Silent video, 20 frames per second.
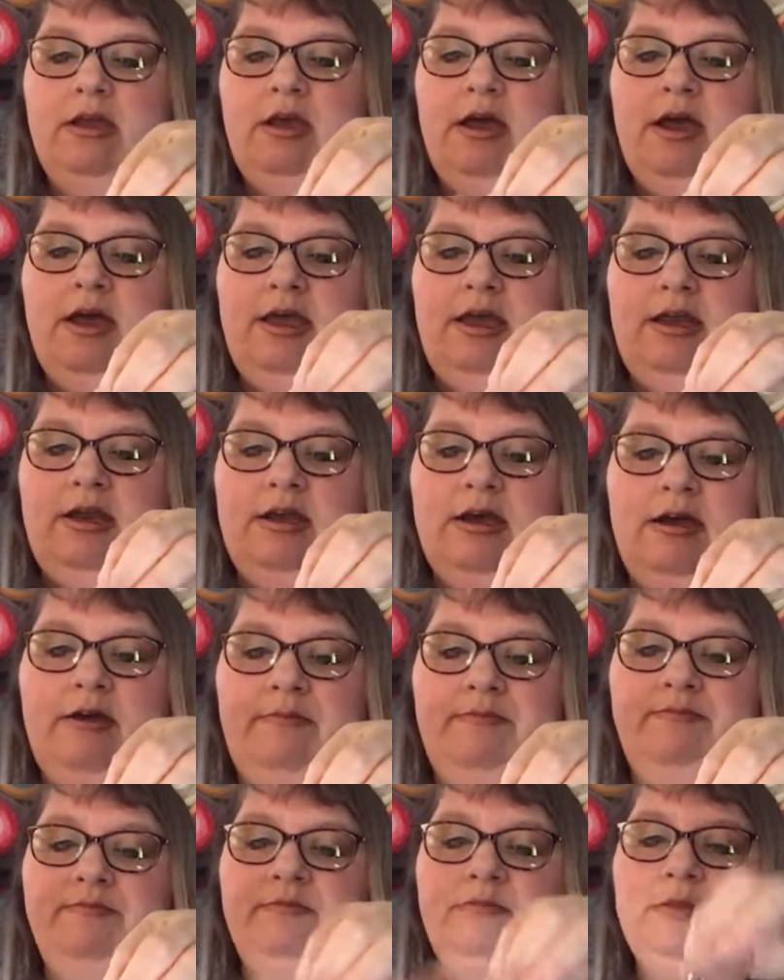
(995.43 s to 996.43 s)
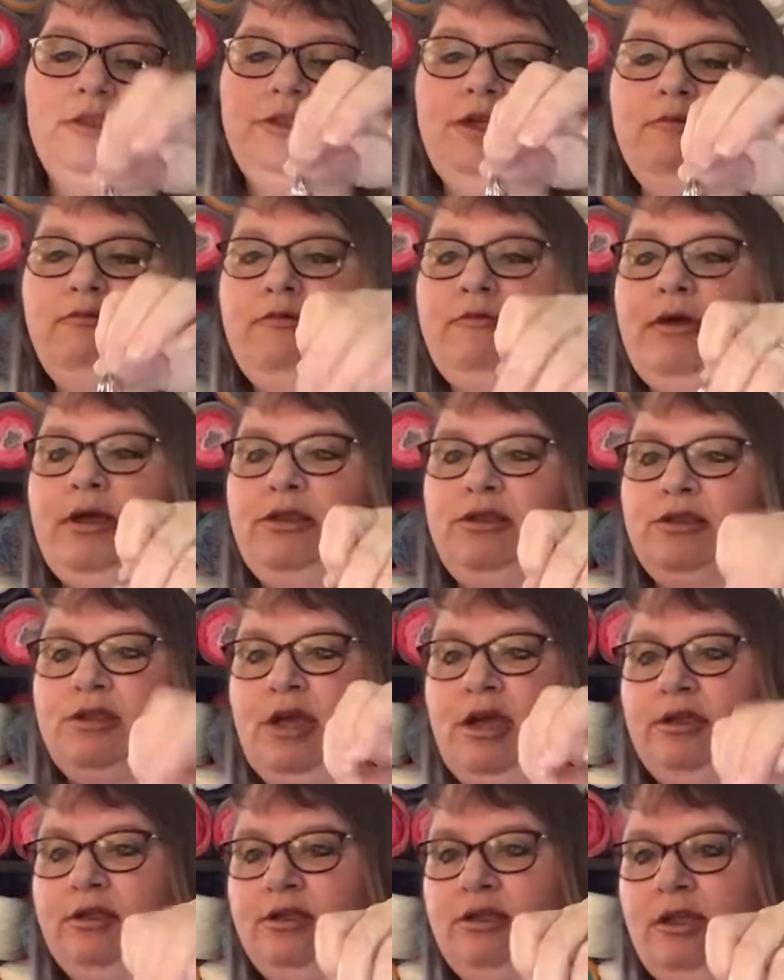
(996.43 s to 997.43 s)
And some of my
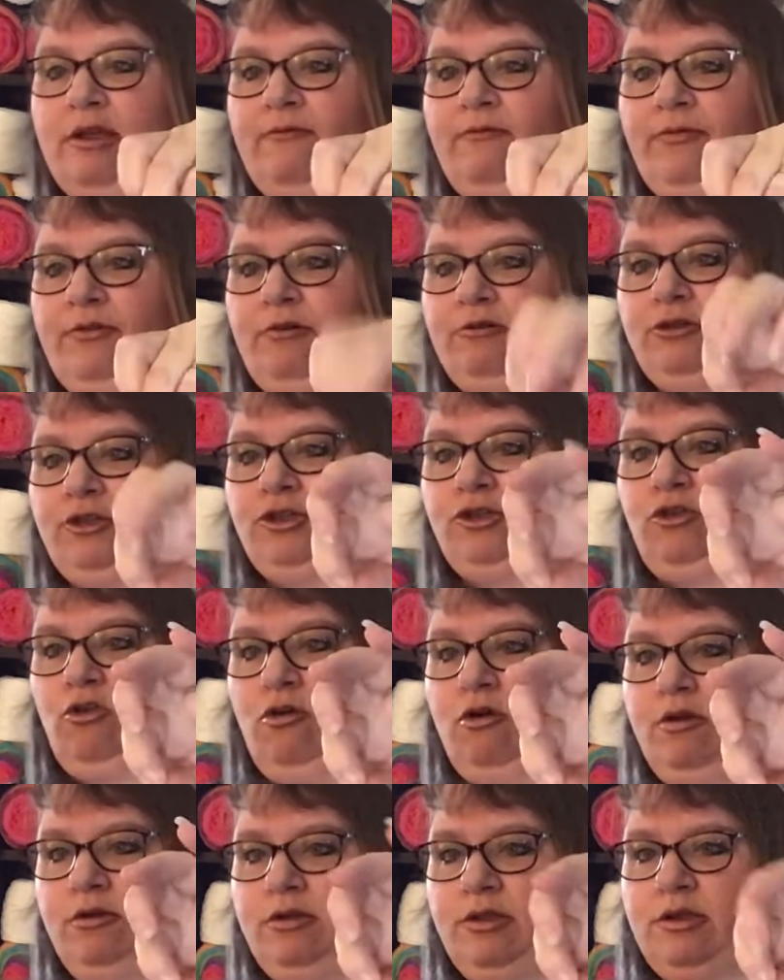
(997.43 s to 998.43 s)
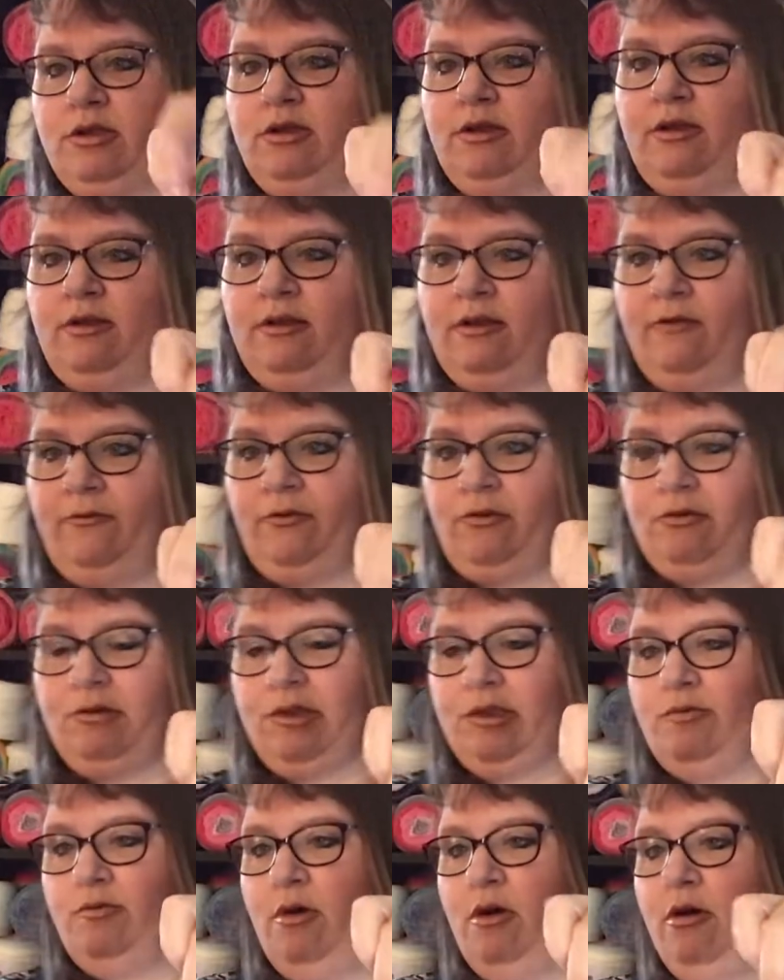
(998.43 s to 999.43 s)
sets, if they're short, if they're
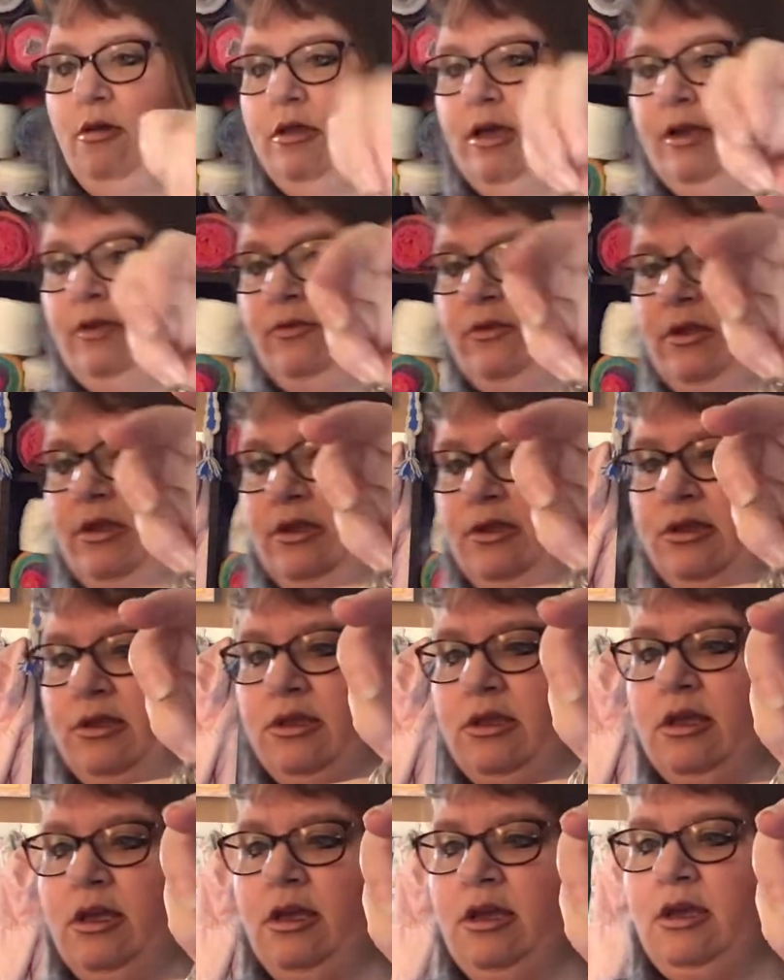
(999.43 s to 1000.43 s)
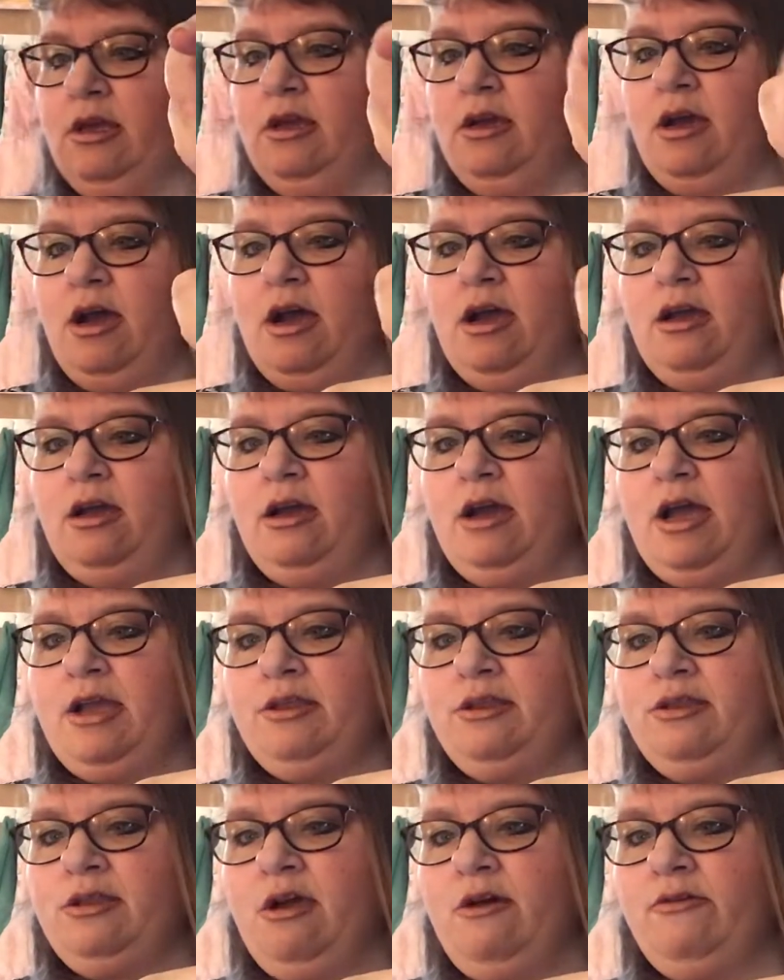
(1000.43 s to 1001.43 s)
small like this, I
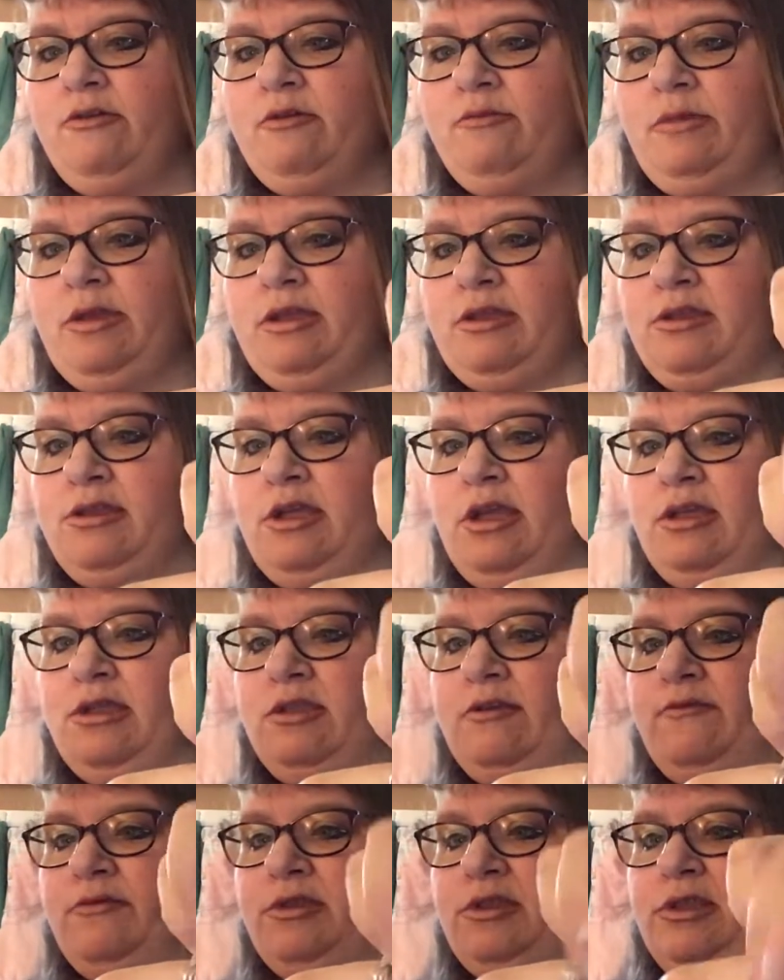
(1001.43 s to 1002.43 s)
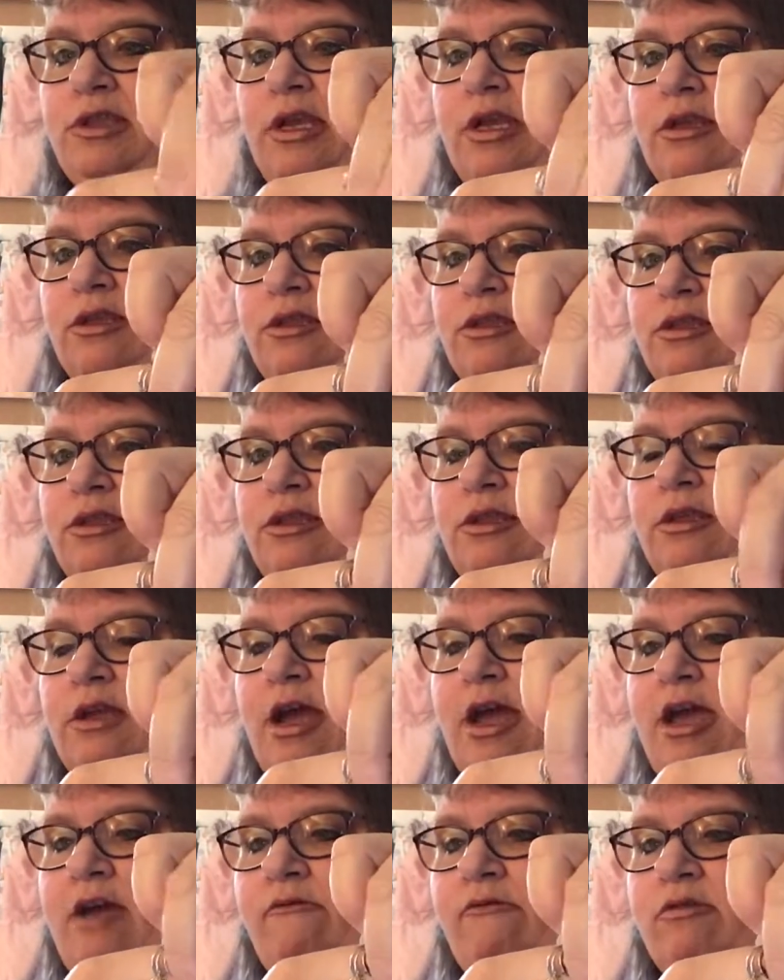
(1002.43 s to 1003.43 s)
sell them in sets of 6. I
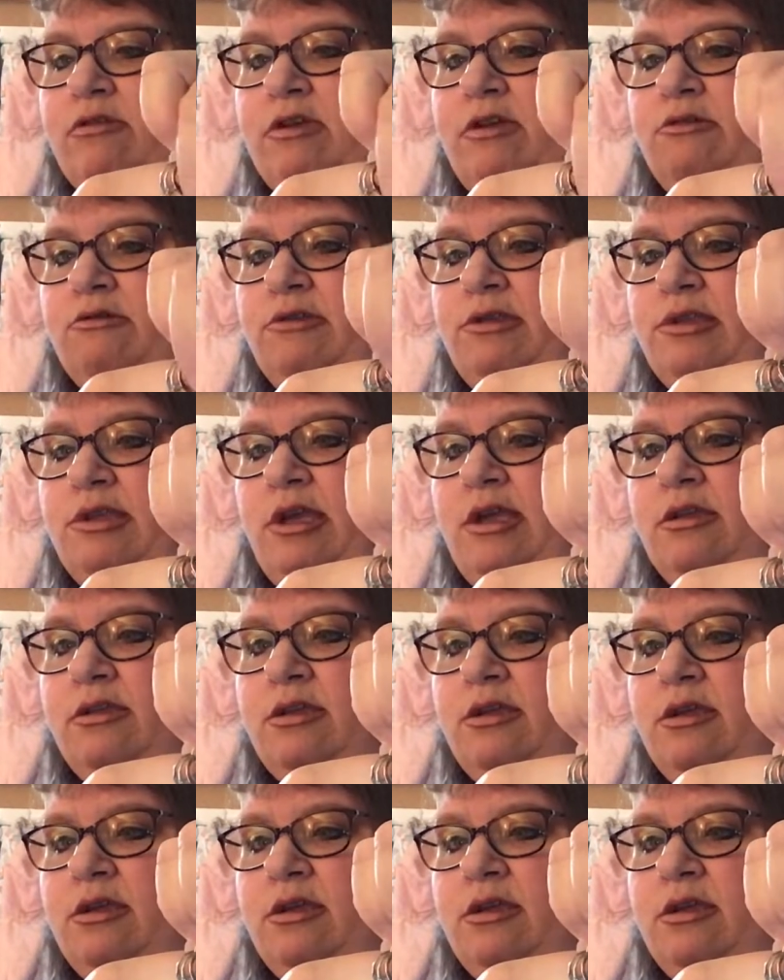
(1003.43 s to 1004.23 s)
have another set